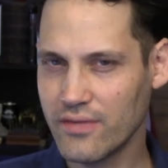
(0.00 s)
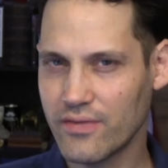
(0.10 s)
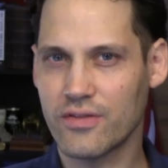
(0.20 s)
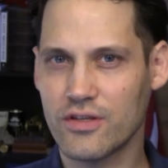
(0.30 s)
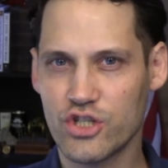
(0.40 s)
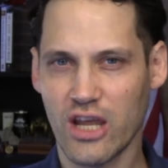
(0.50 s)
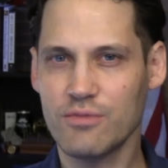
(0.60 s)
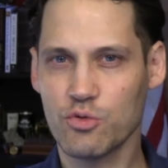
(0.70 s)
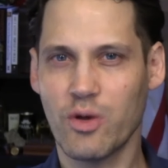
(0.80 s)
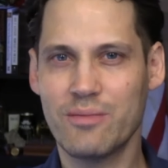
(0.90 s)
that the
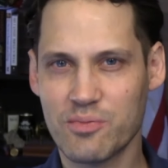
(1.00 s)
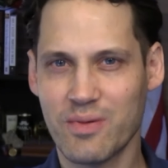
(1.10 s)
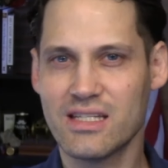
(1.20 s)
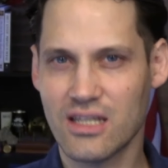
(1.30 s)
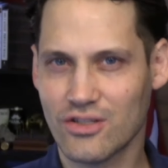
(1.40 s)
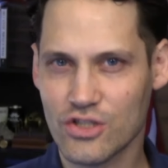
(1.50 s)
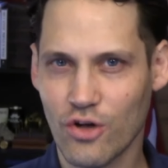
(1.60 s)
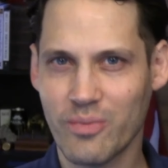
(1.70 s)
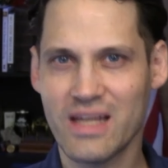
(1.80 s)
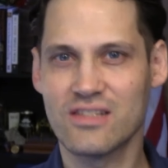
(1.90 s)
James Webb Space
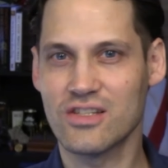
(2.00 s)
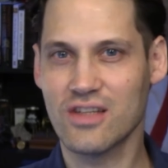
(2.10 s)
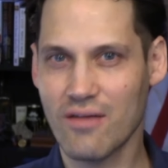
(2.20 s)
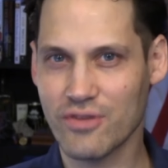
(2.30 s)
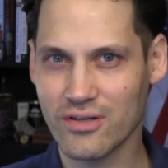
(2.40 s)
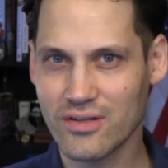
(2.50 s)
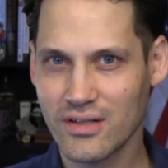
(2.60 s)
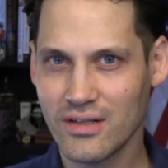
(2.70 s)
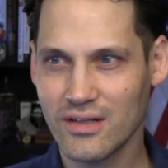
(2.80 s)
Telescope has discovered